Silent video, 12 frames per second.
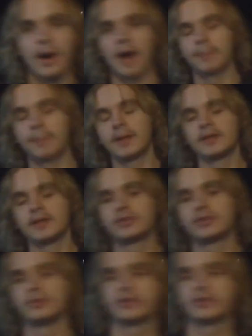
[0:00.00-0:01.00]
I plan
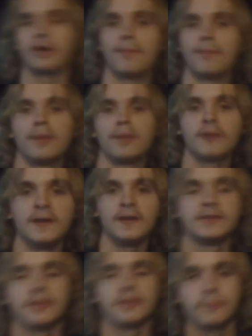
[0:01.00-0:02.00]
to start
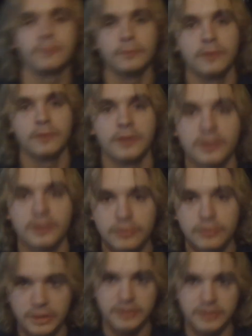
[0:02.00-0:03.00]
memorizing a few
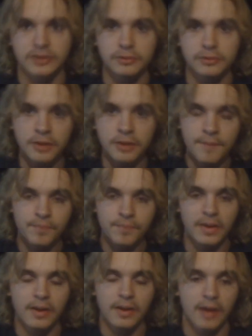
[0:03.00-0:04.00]
surahs soon,
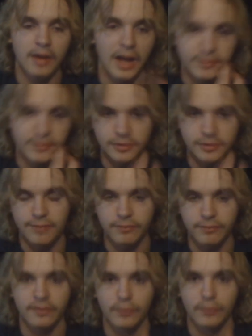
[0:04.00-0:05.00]
after
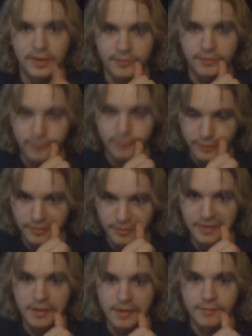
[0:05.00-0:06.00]
I've read the full
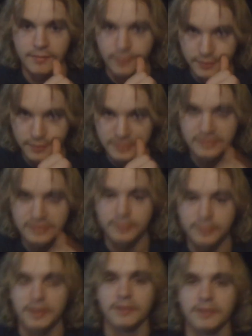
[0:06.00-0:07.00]
Quran and I've
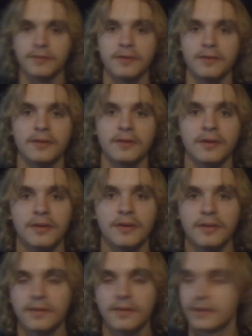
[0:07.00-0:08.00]
understood many of the
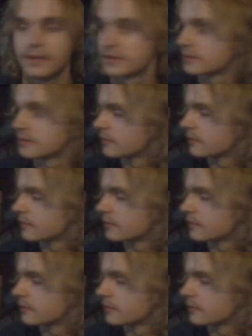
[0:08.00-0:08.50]
things.